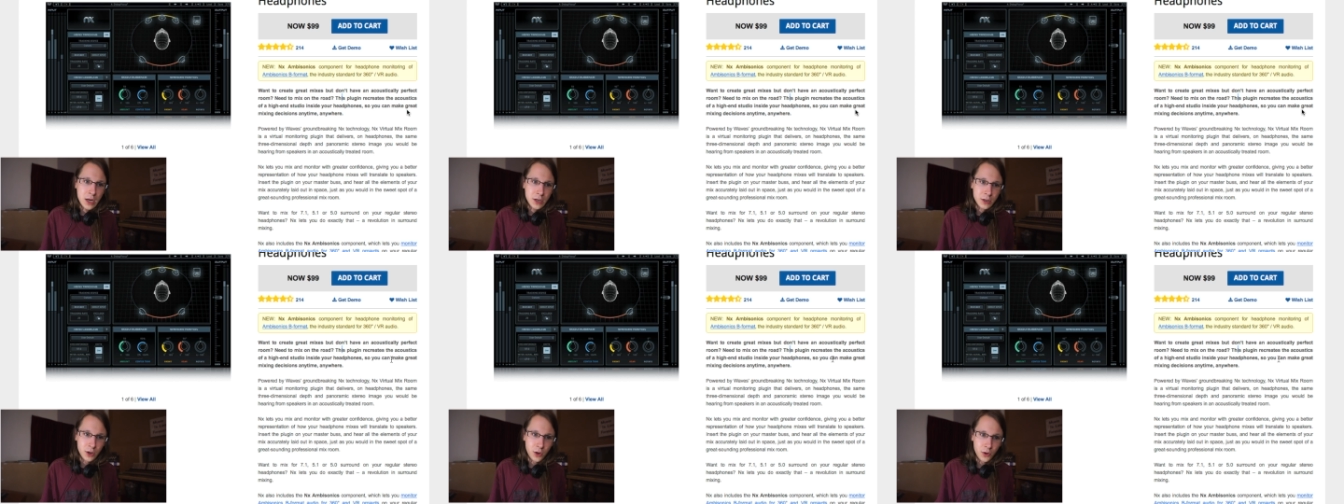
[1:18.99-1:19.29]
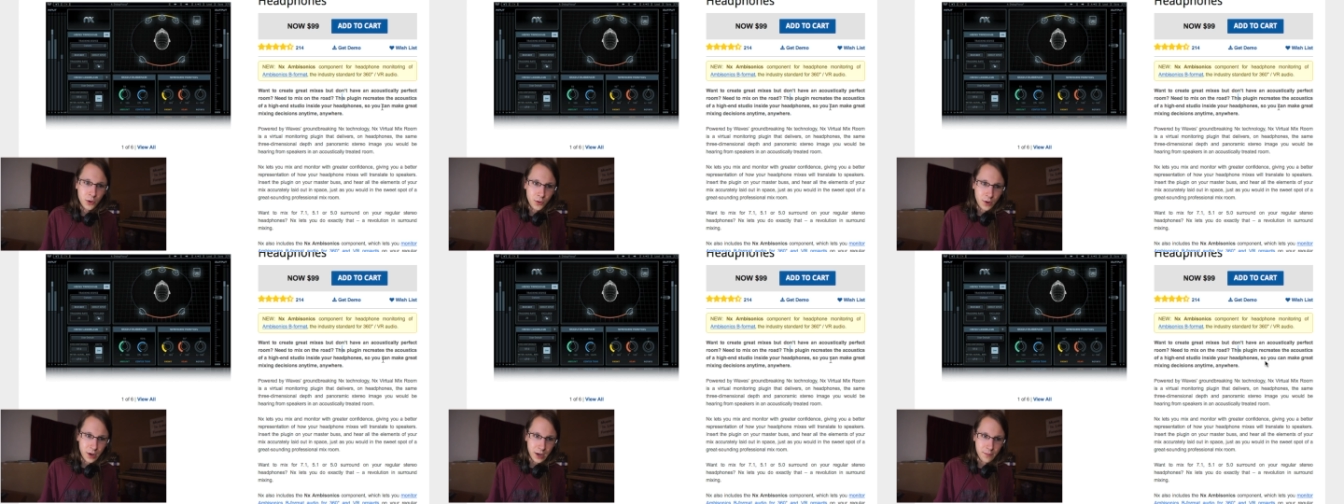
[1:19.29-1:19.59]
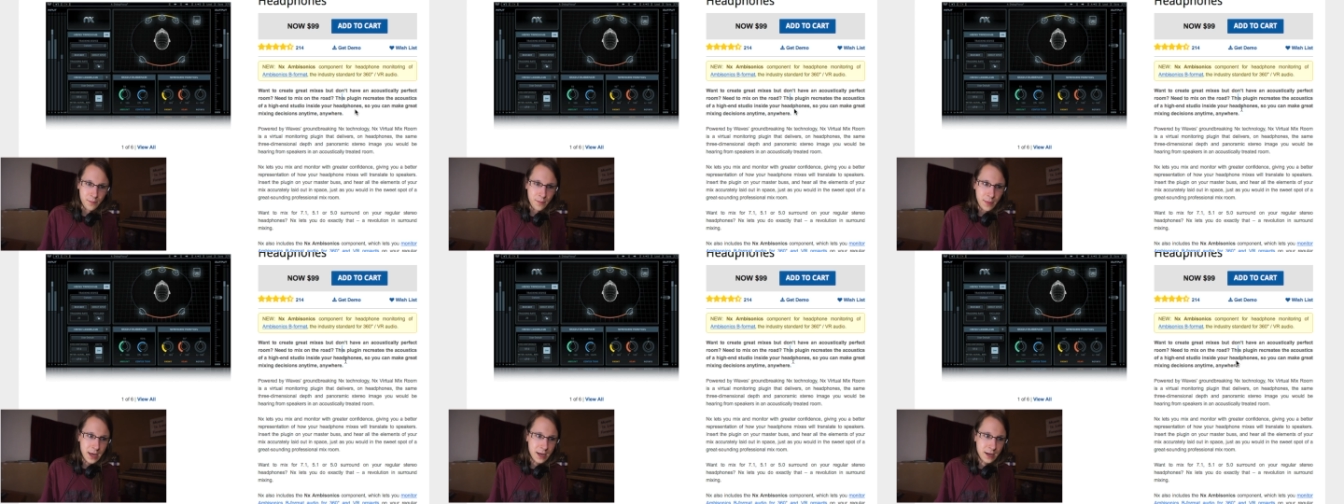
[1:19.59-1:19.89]
so you
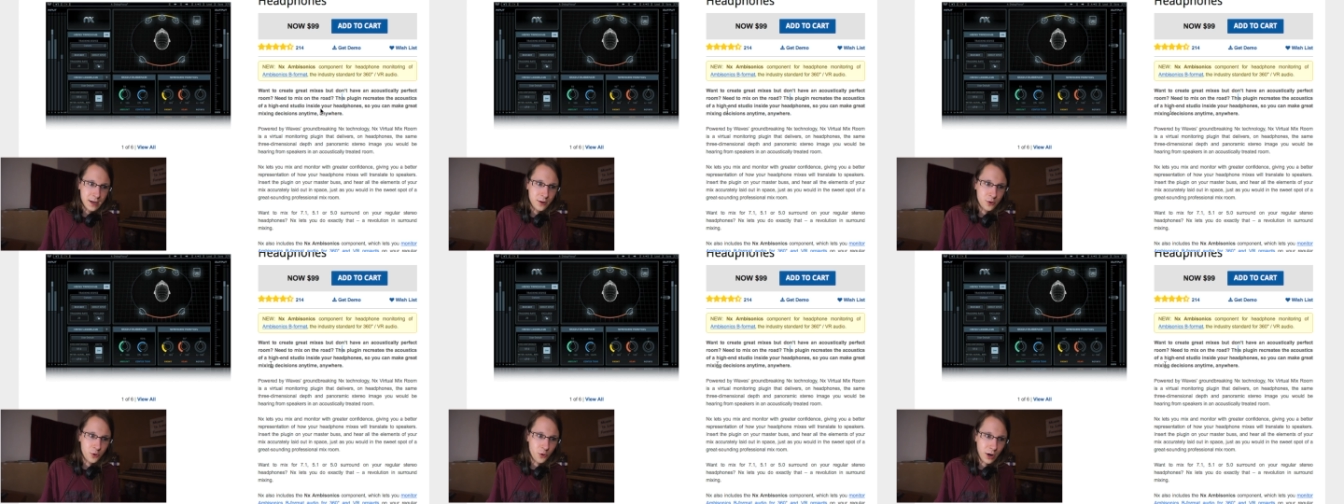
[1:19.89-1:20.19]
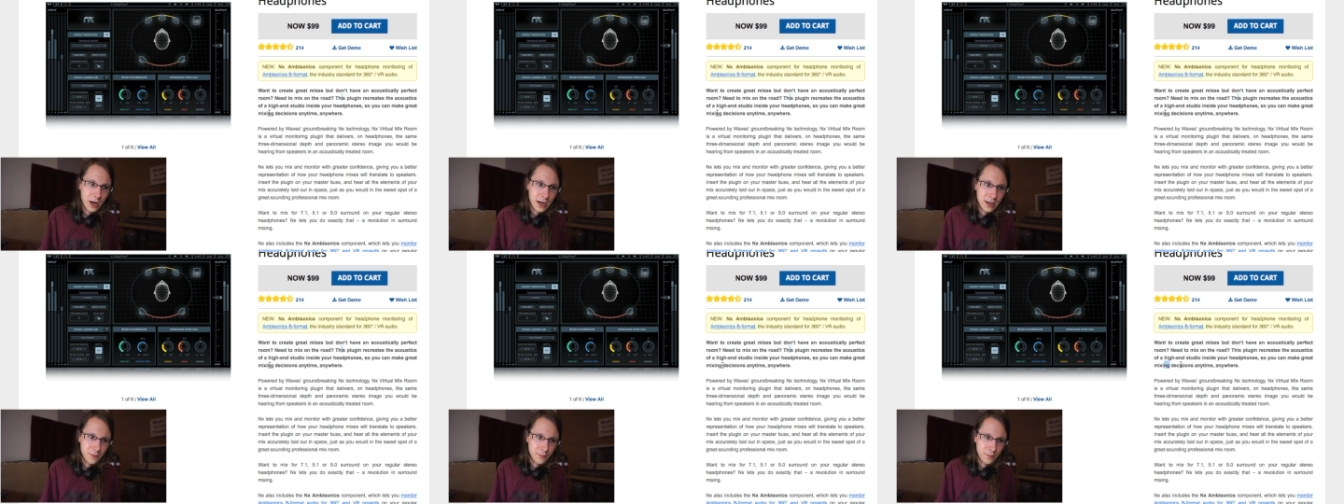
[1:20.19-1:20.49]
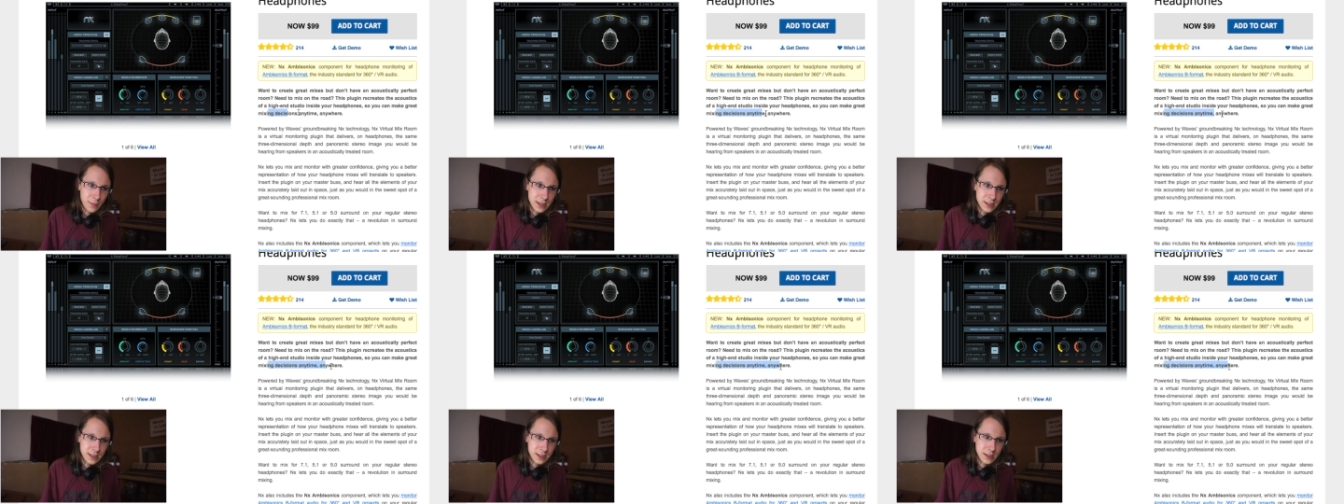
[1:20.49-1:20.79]
can make great
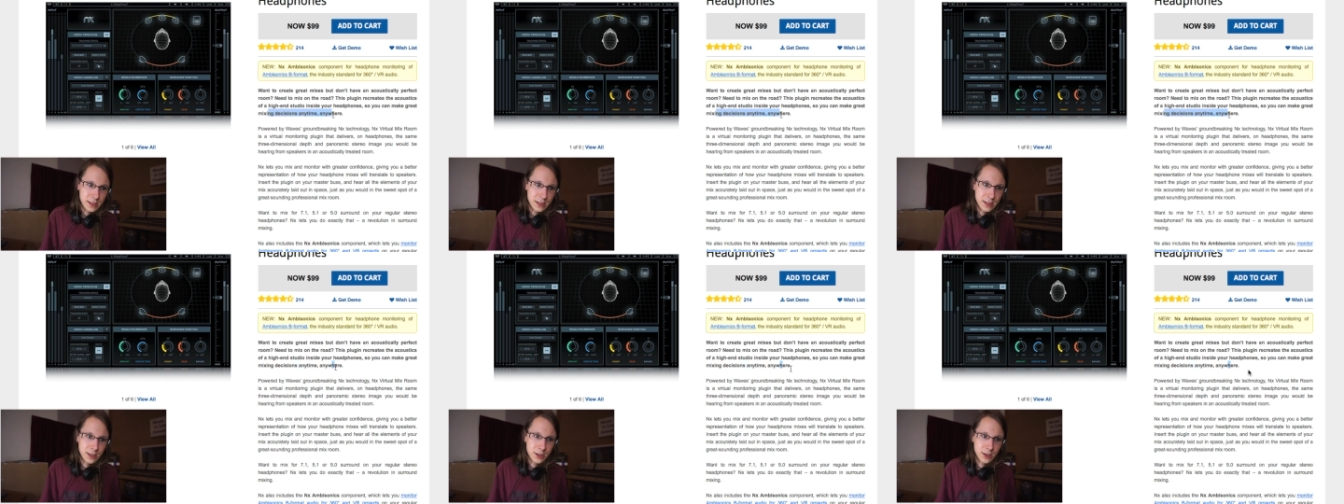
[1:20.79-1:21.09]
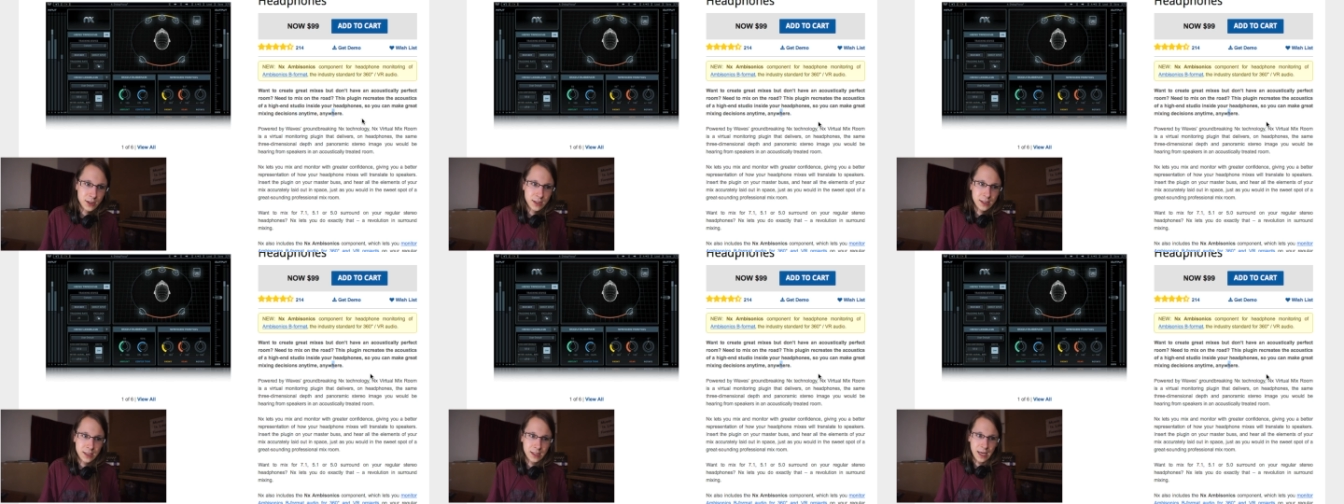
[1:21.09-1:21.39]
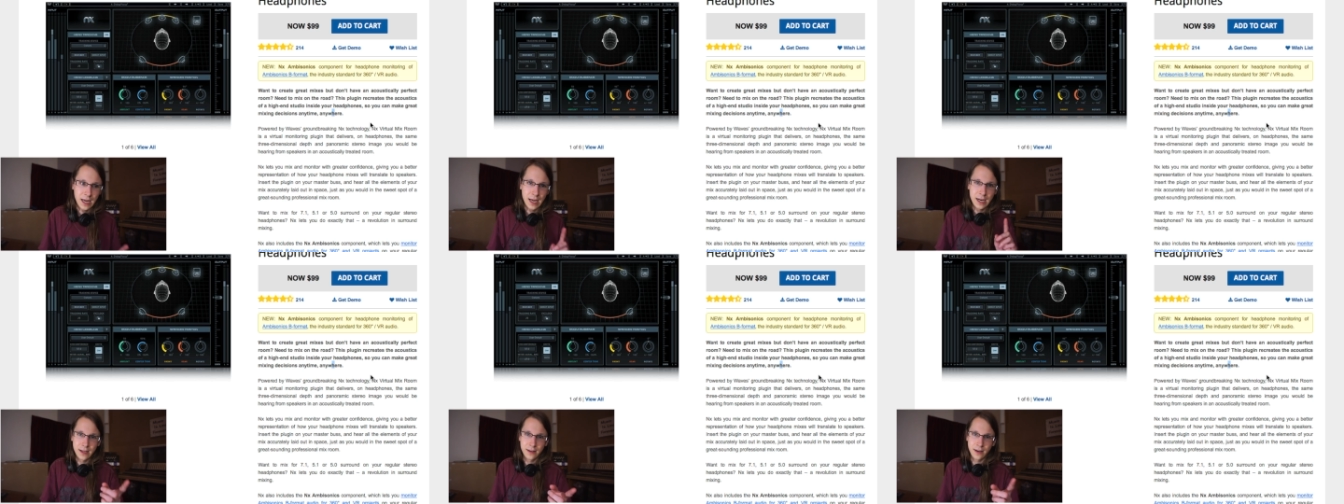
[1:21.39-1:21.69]
mixing decisions
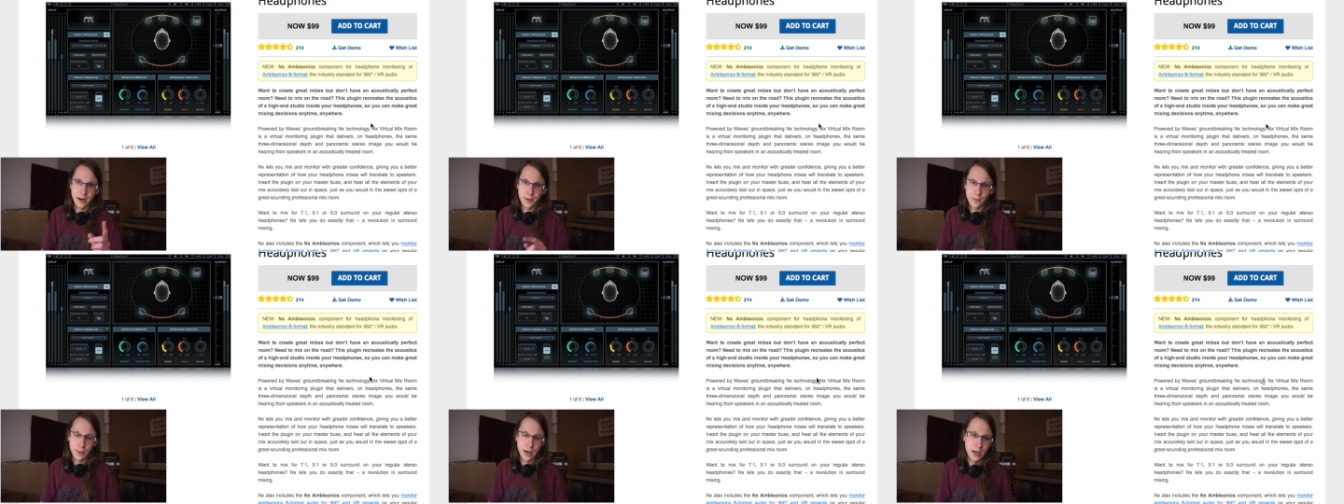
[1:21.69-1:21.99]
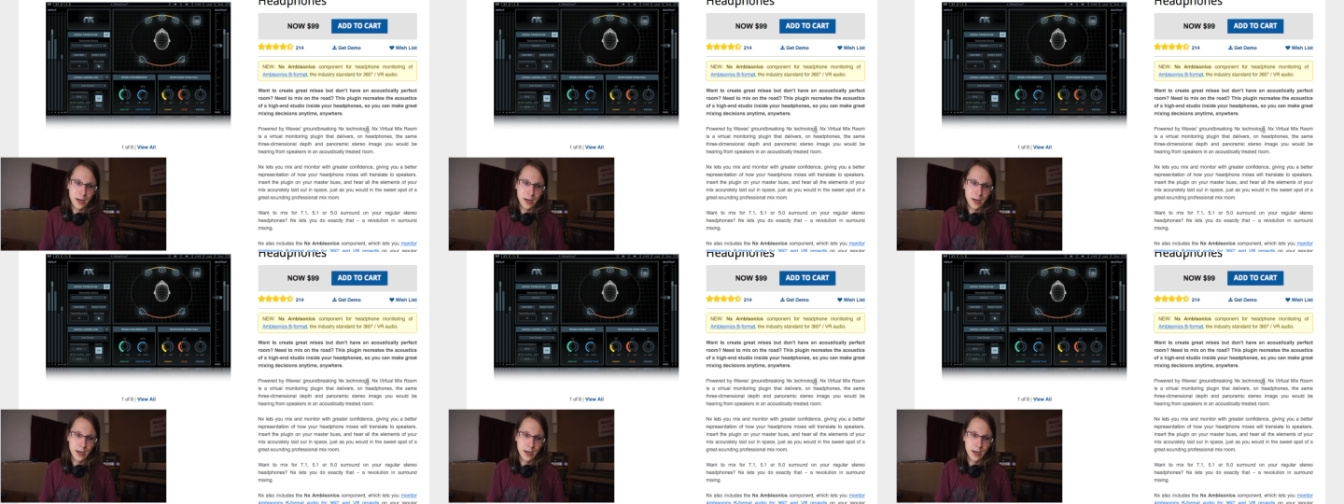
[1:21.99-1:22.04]
anytime,